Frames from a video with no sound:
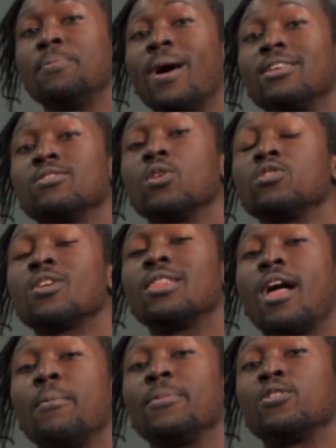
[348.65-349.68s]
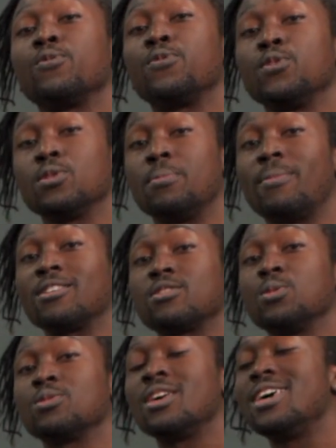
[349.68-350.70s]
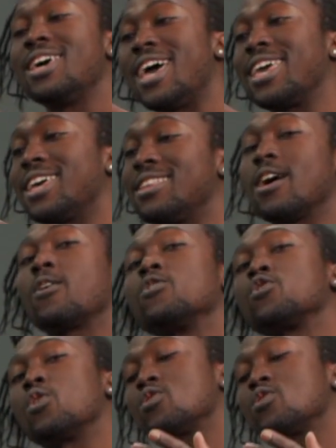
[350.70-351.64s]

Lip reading: but it's going to allow me to feel the muscles and get that control.